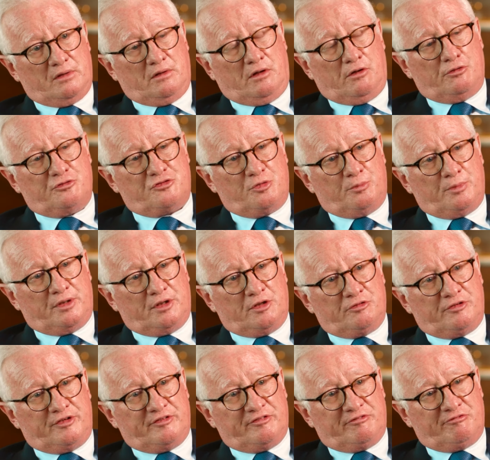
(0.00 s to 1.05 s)

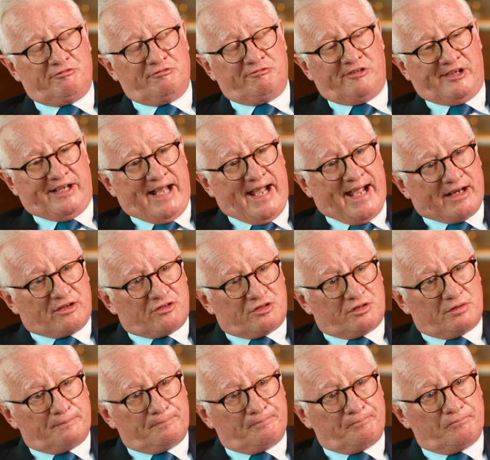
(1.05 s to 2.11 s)
ultimately react